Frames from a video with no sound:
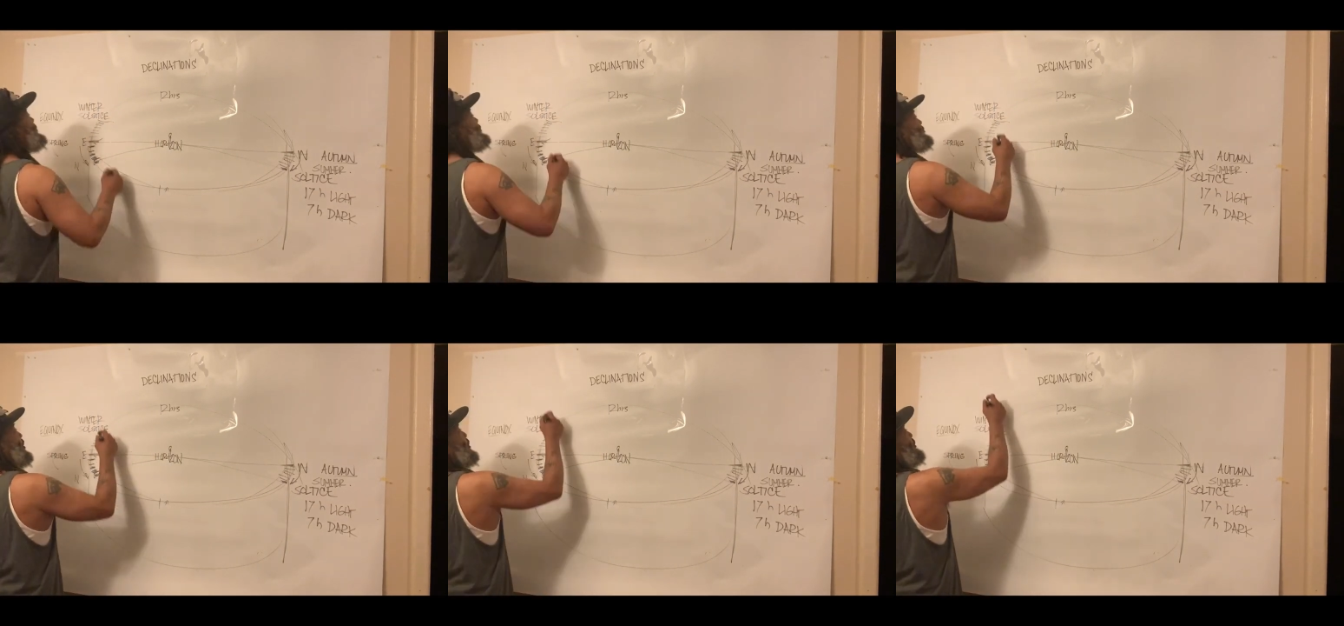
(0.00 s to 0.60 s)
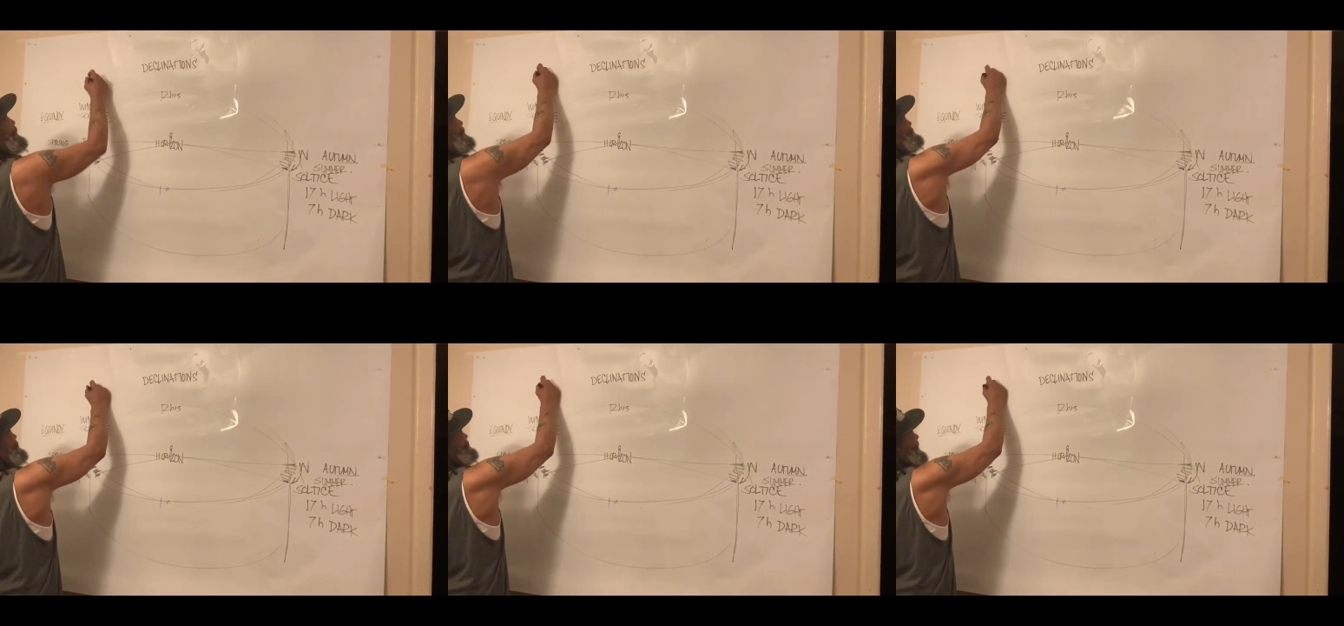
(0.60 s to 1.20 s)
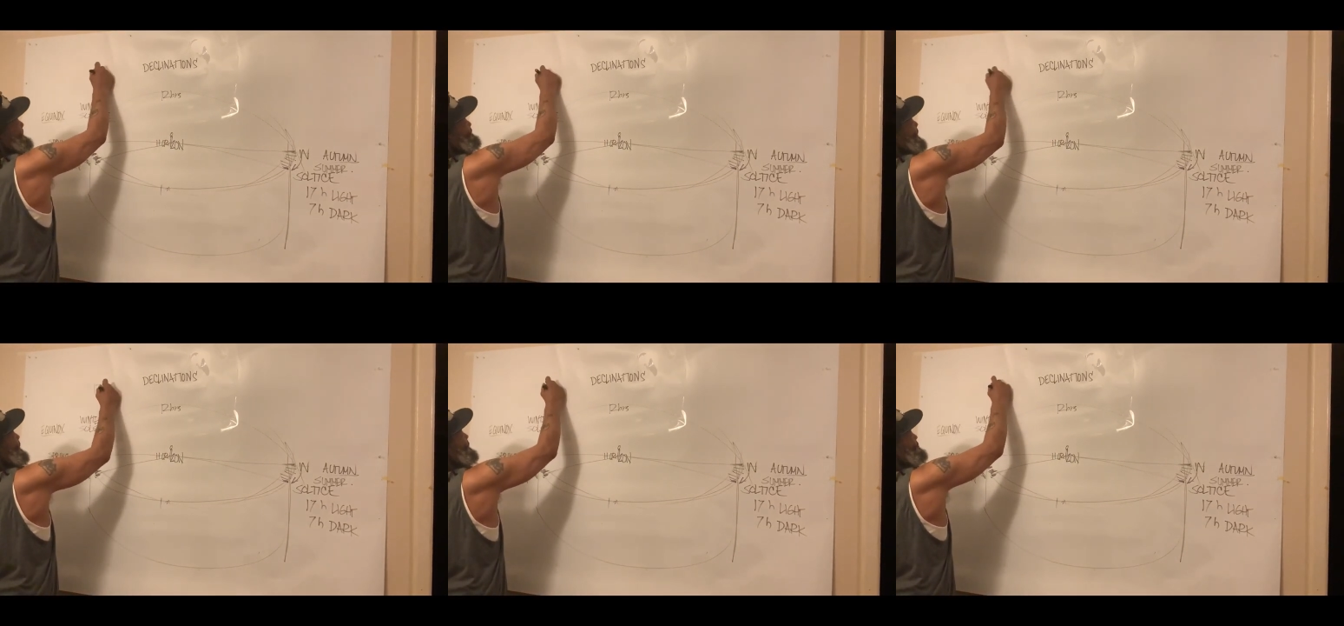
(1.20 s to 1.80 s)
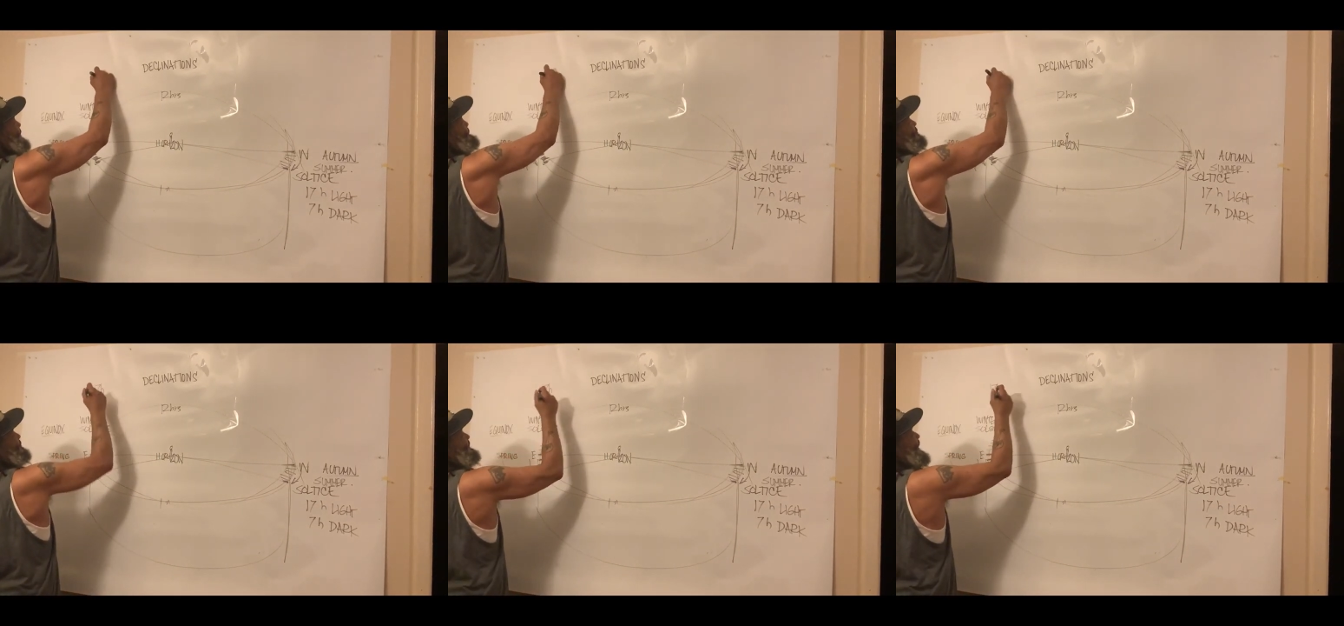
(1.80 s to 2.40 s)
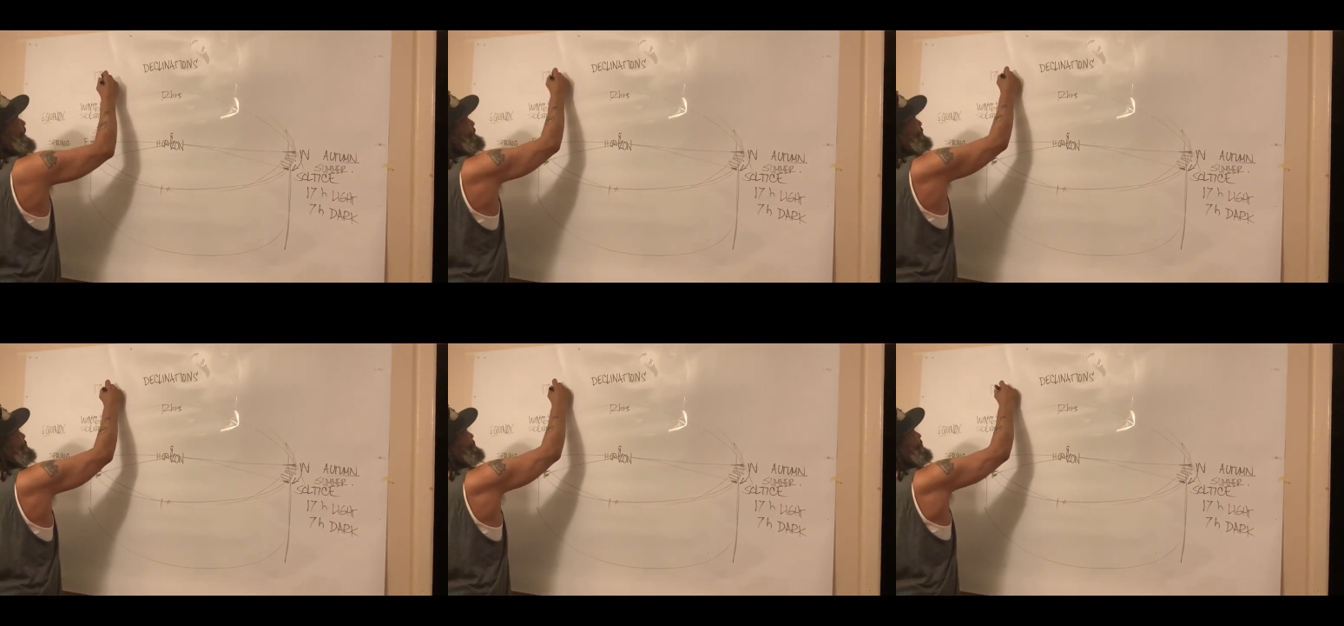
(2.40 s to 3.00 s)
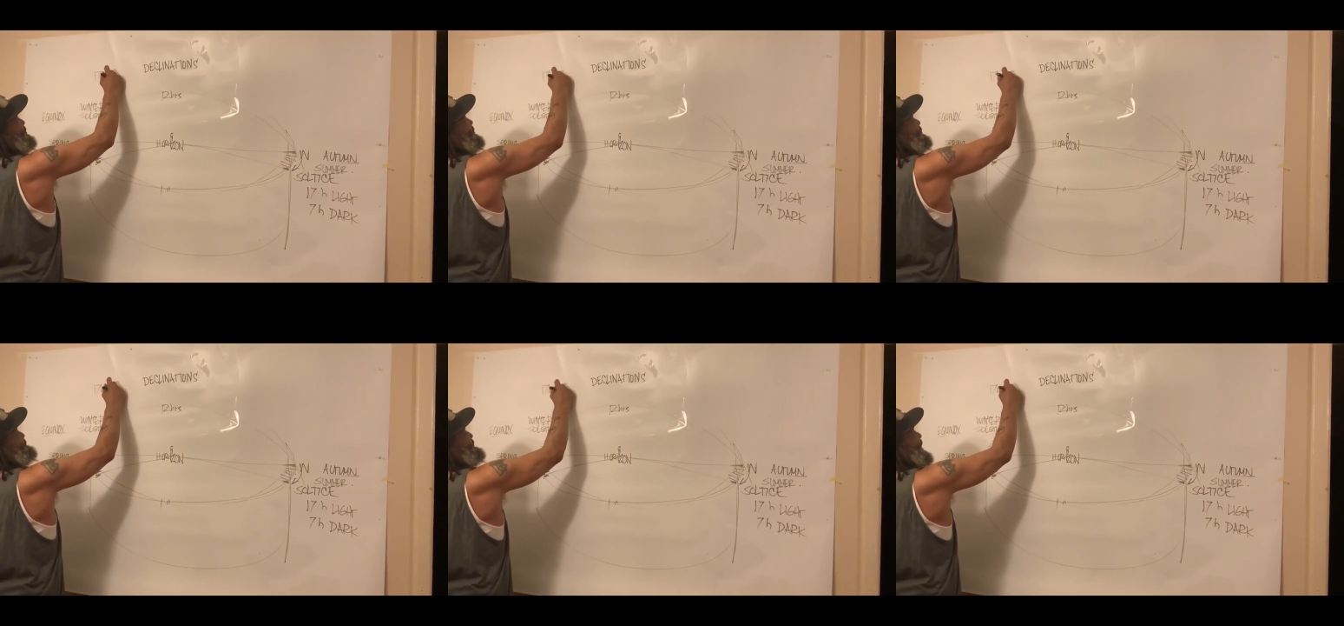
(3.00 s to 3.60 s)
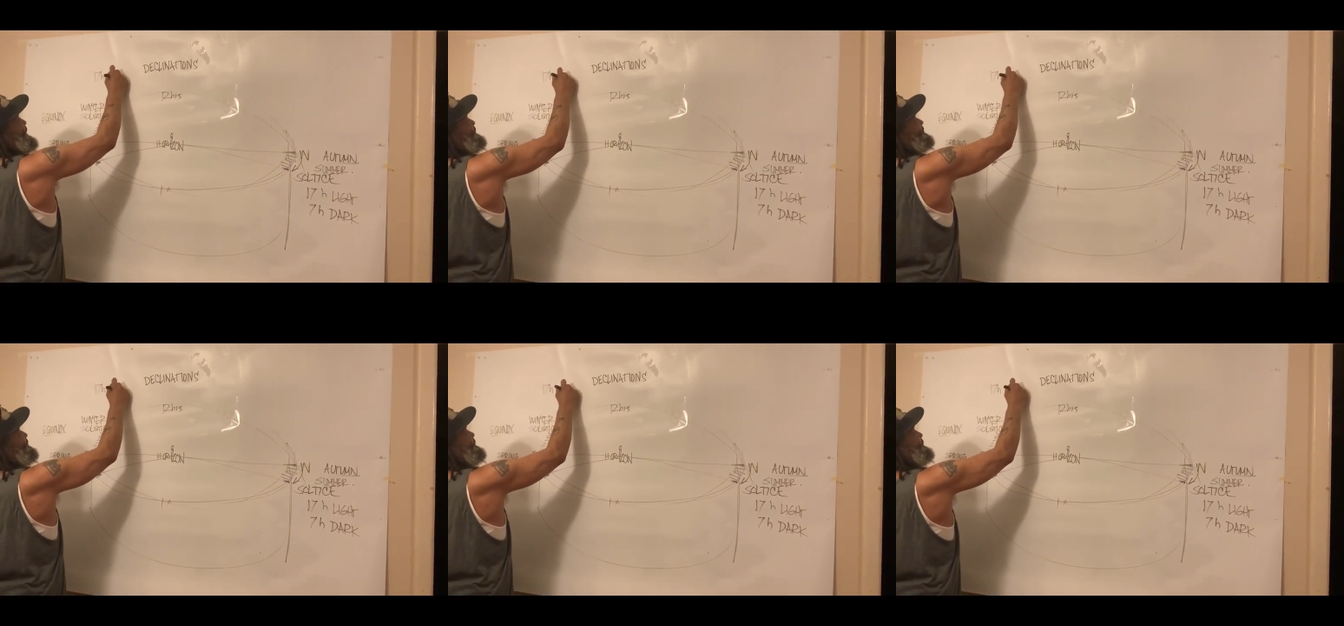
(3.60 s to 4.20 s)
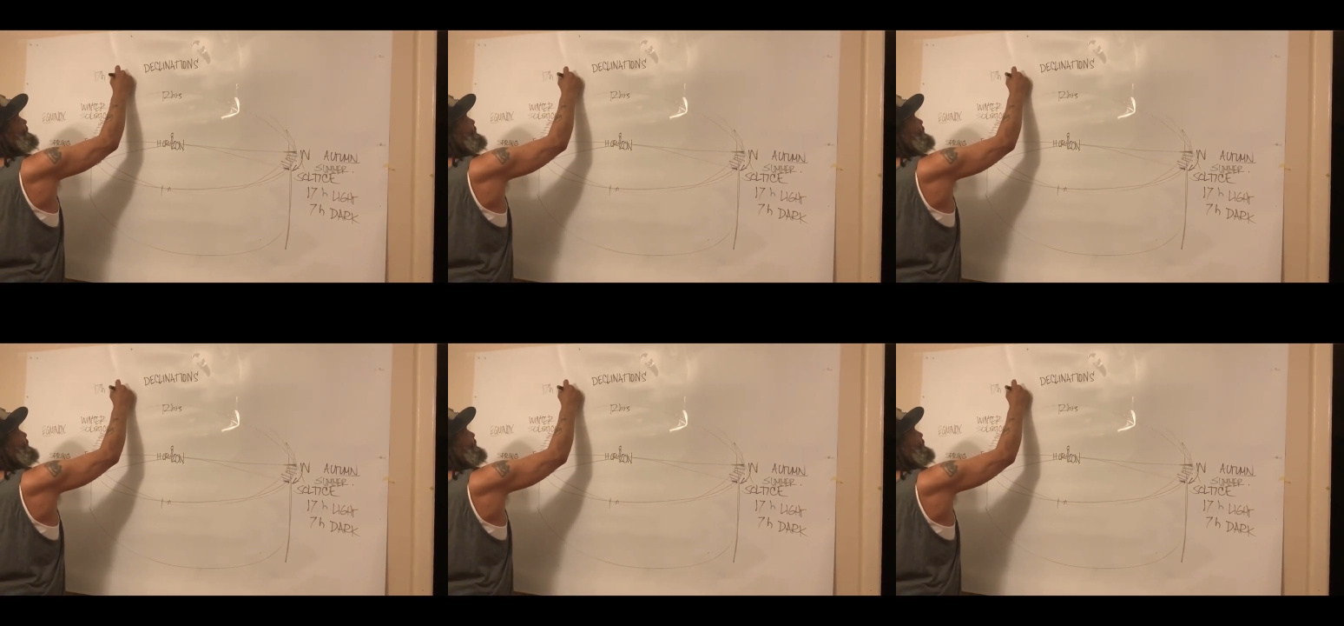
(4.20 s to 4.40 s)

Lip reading: [unreadable: no face in view]